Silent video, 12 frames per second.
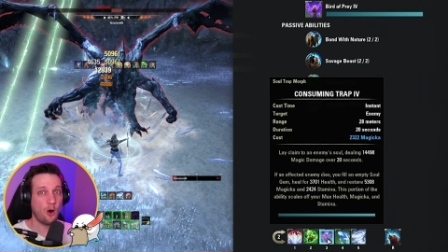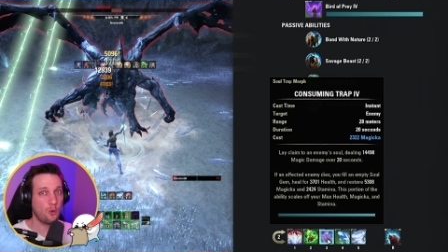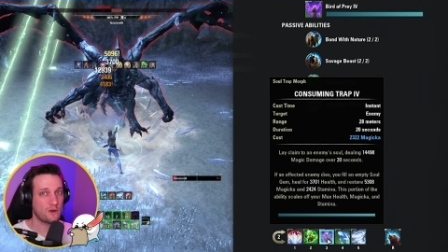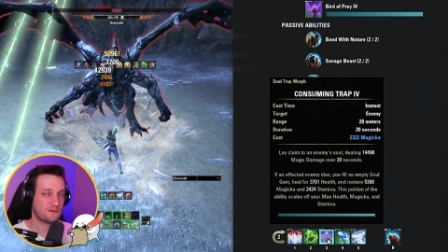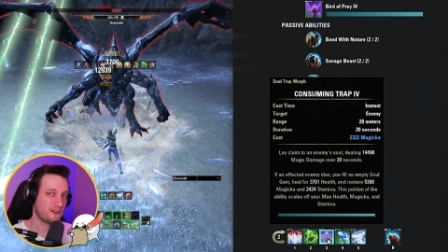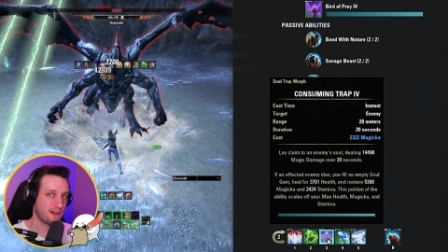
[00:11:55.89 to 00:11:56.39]

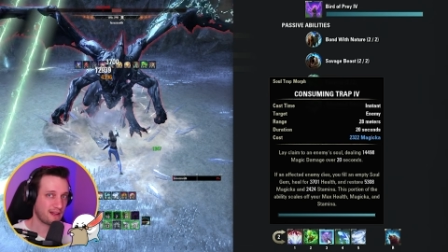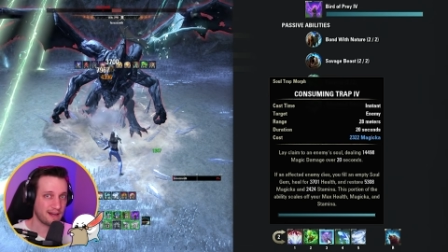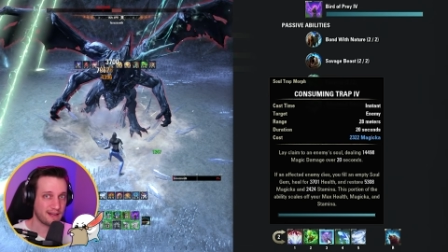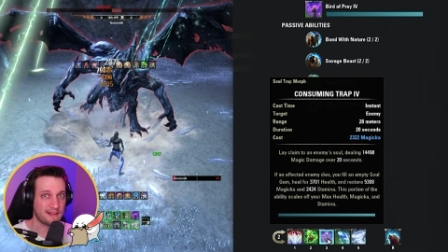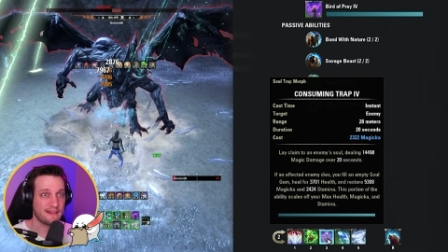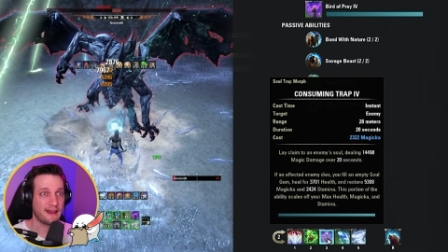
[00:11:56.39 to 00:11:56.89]
always feel like I
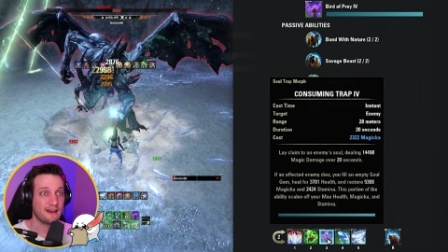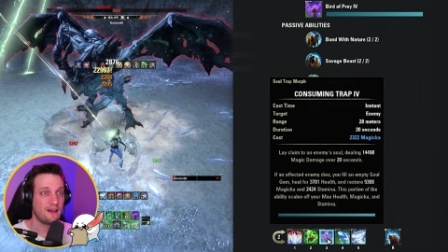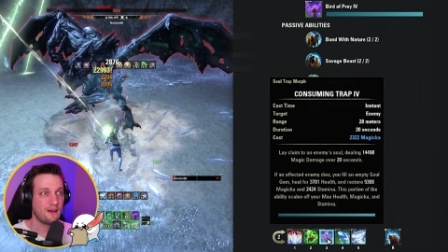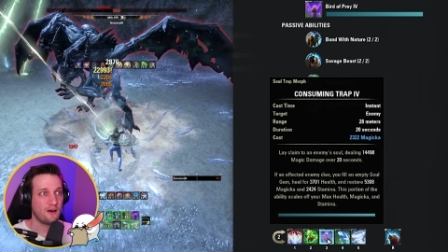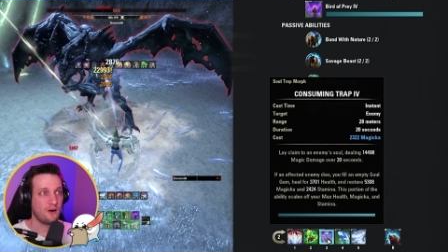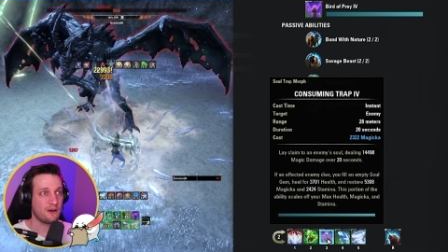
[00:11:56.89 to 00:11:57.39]
need that
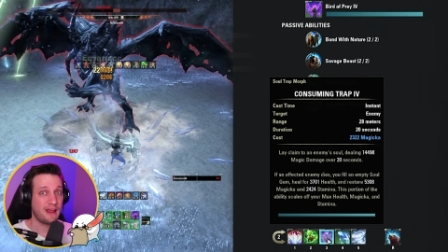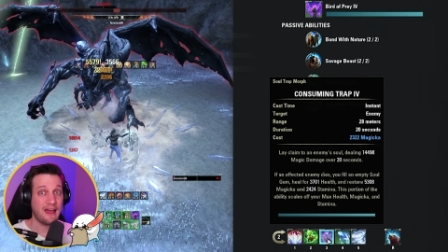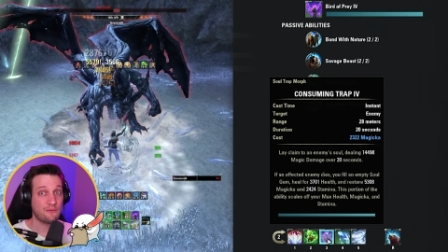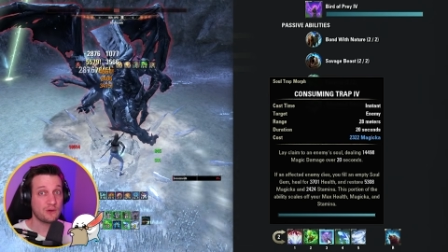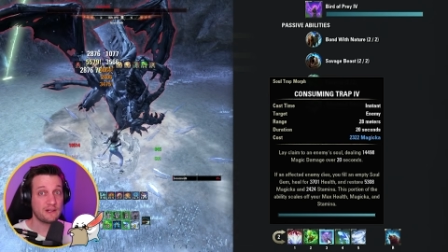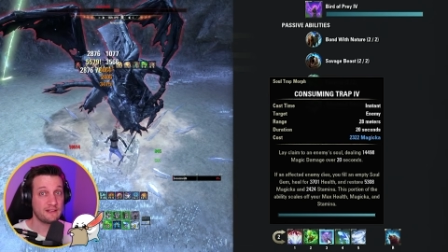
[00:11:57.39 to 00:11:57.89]
on
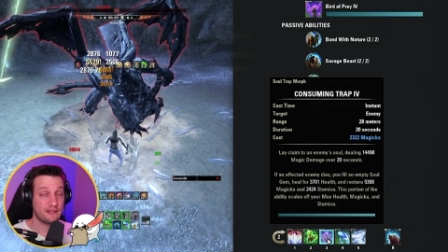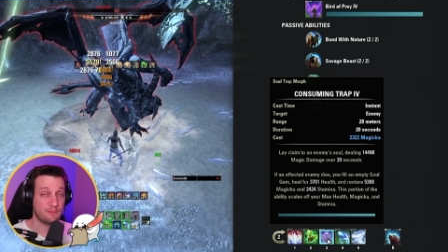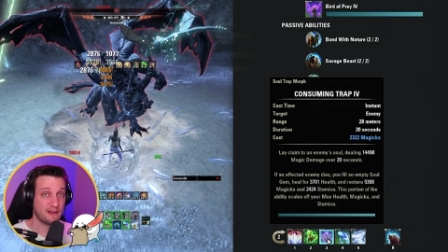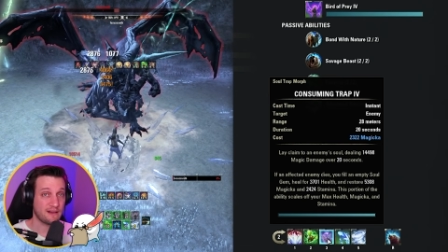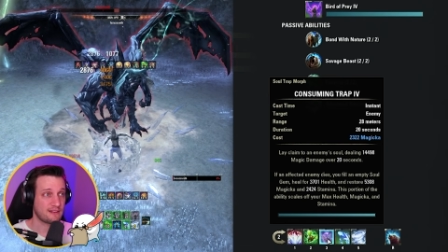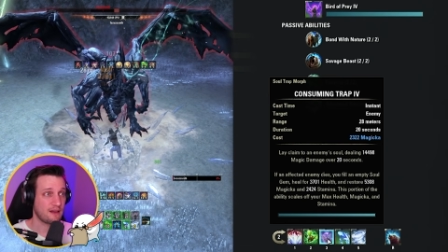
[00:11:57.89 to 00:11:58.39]
every
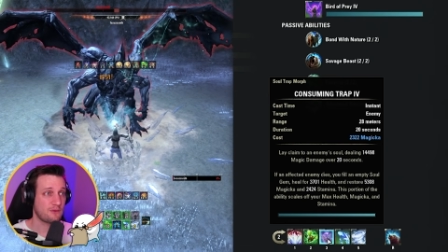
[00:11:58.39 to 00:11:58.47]
DPS.